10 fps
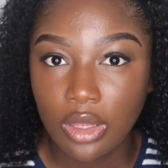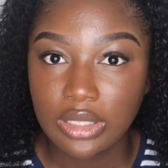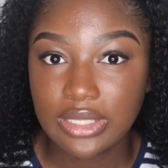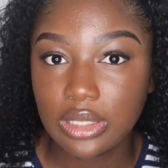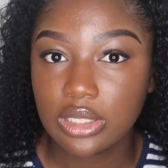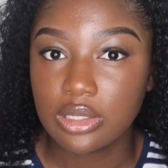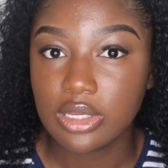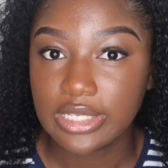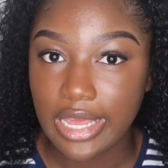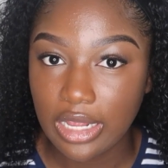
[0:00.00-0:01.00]
since this is
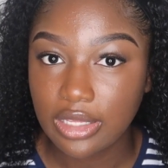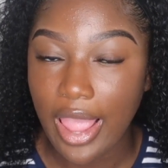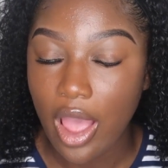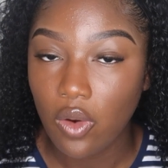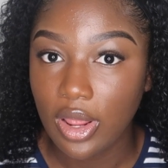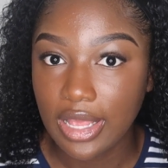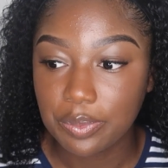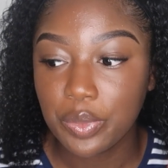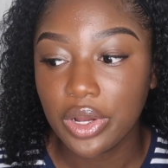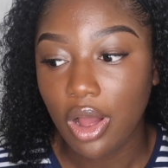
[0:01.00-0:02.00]
a take down
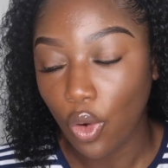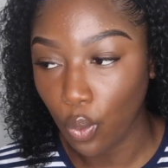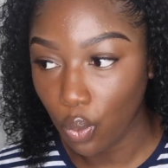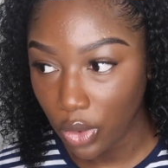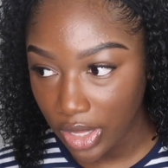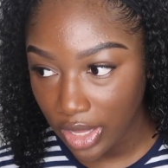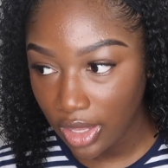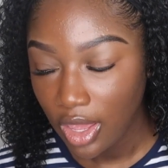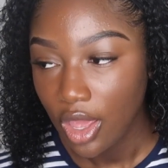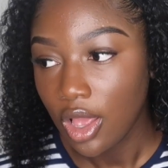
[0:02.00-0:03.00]
and put on
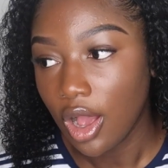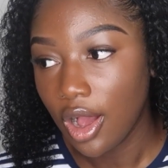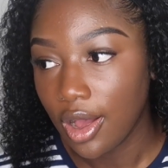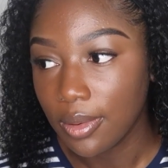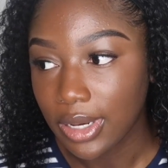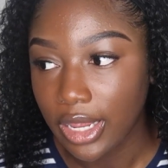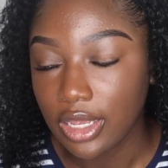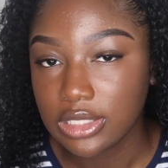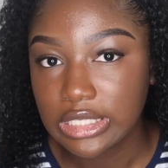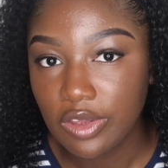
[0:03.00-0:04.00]
wig,
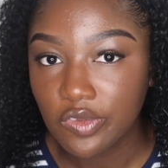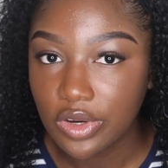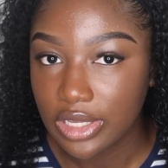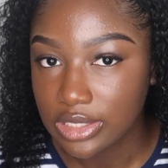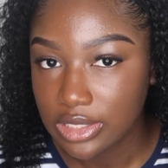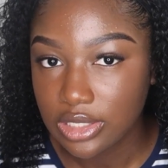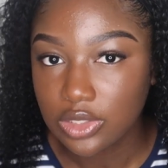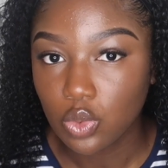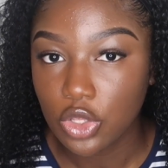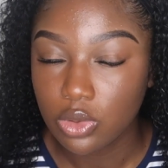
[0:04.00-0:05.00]
like say for
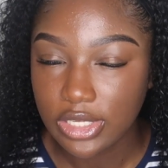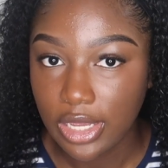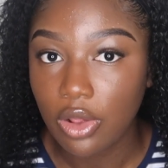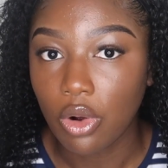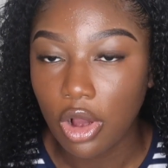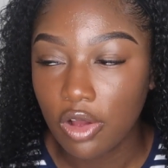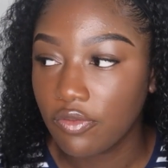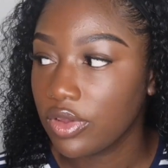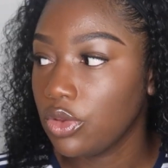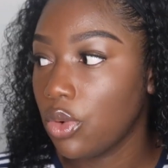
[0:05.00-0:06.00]
instance when you take it off
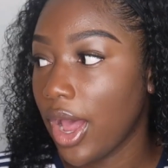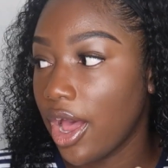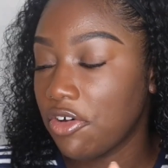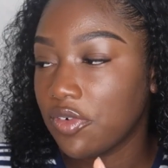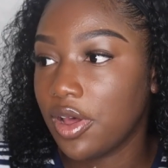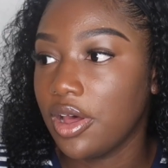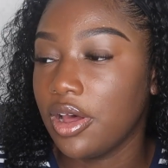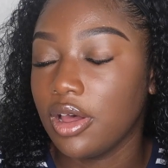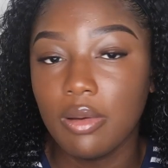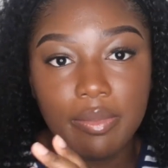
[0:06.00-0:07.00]
you have
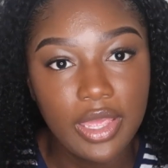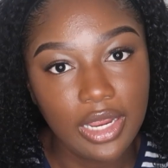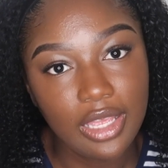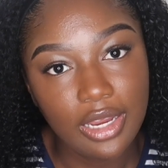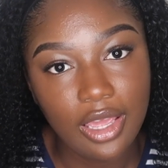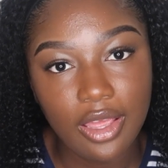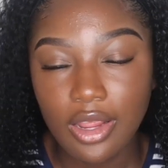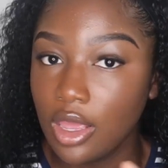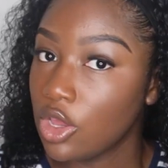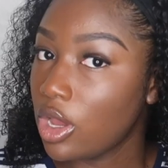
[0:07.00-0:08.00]
a mannequin head,
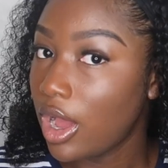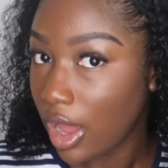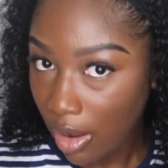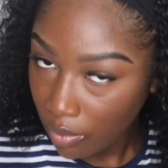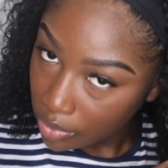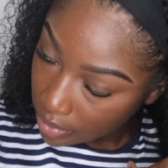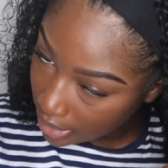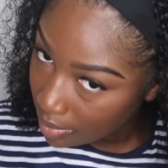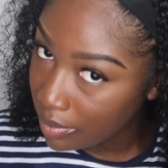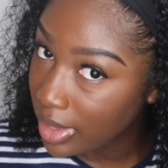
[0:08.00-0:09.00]
I would
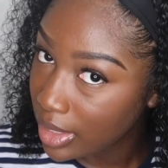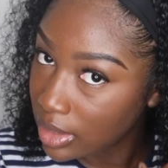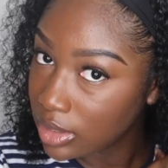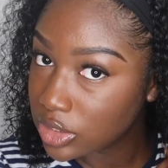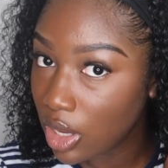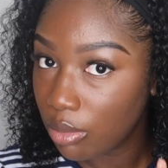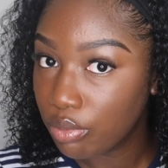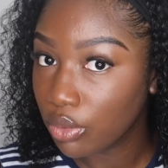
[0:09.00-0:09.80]
recommend to